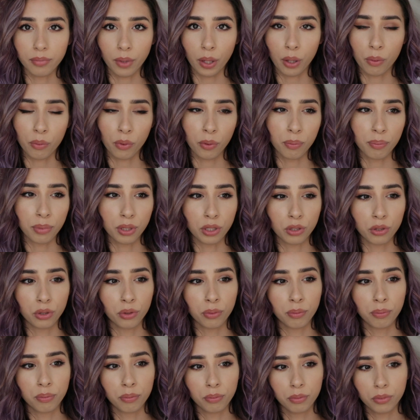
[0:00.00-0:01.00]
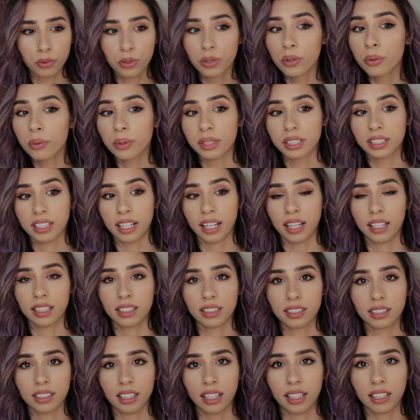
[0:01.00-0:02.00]
It won't be too
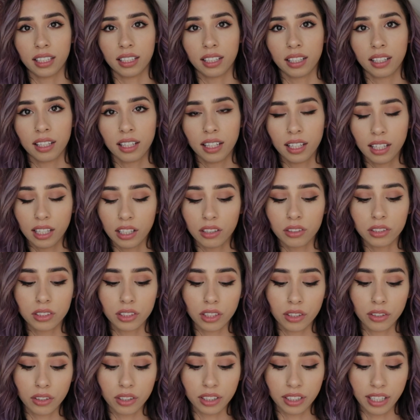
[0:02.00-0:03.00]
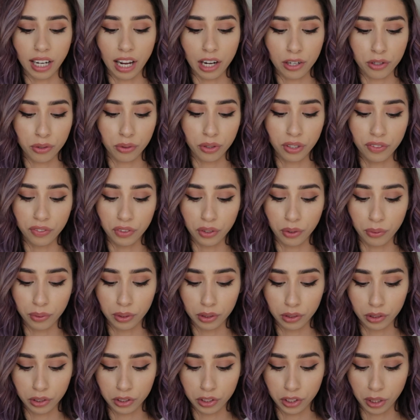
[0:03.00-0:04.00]
intense, and it'll still look natural even though
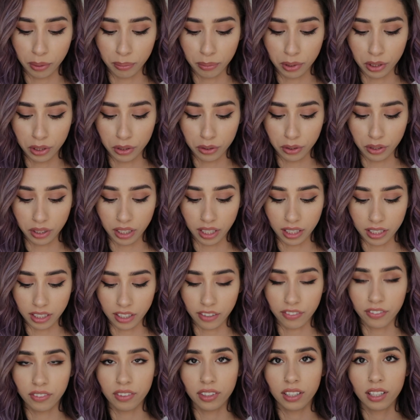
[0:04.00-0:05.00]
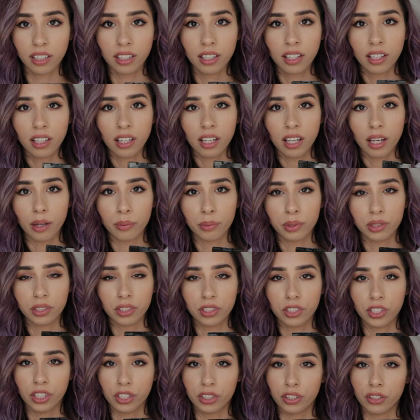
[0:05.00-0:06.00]
it looks shimmery. So yeah, definitely I would
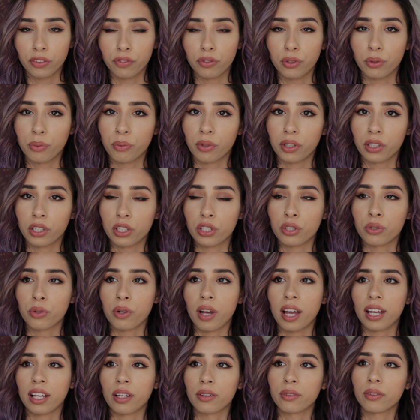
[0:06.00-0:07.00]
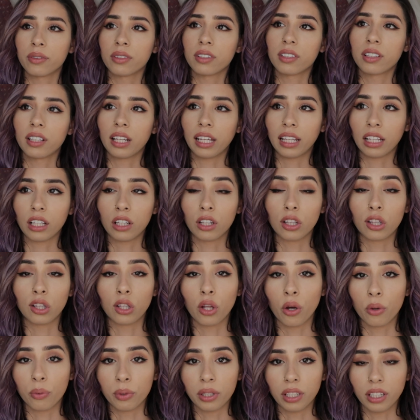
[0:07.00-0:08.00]
suggest if you want to try out a
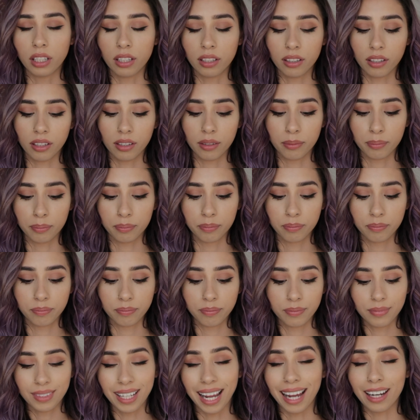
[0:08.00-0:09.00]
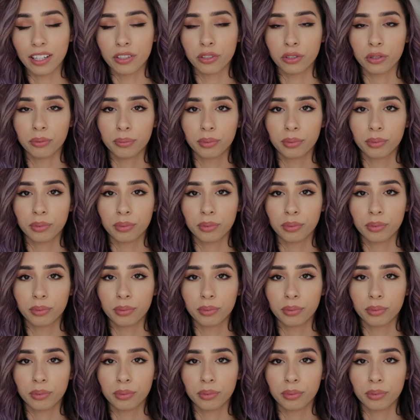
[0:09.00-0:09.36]
glowy natural